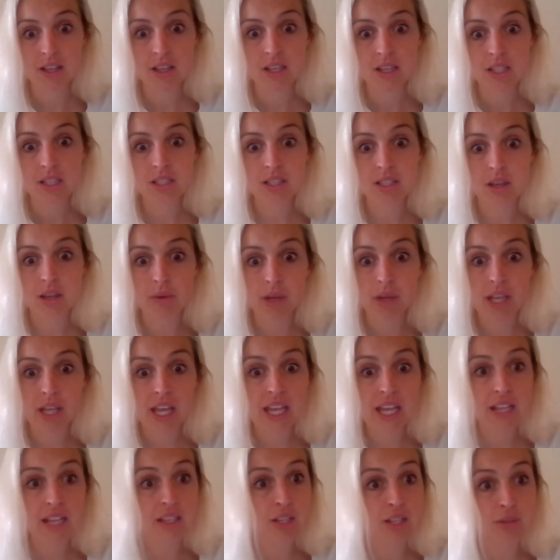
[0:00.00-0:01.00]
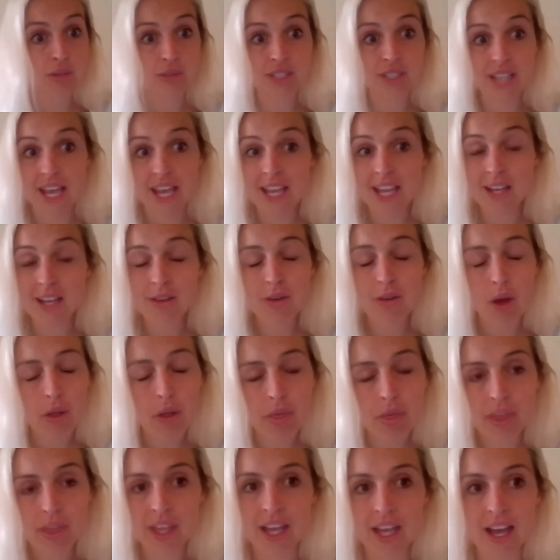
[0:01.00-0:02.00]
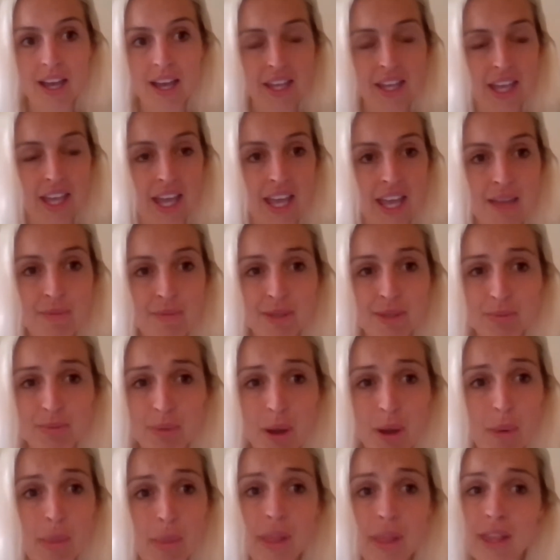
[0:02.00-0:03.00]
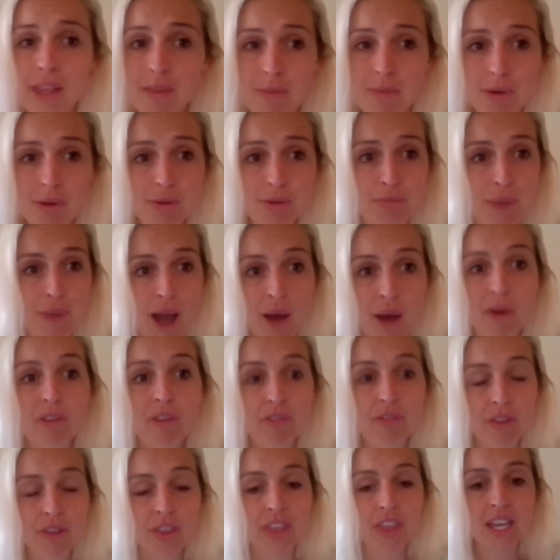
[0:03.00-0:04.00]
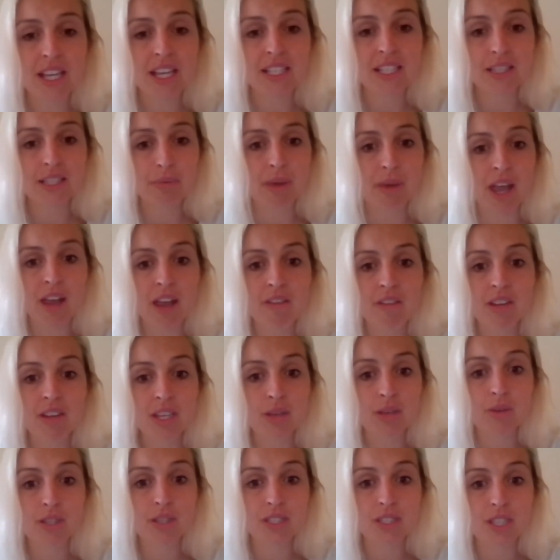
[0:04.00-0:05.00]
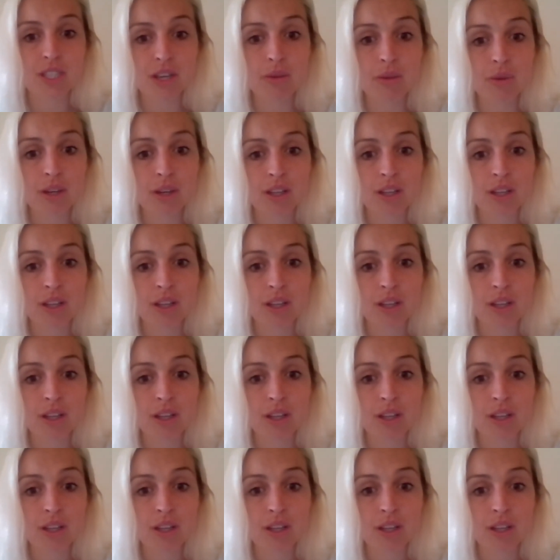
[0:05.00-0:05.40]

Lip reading: So again, saying nothing at a game is probably the most powerful thing as a parent you can do.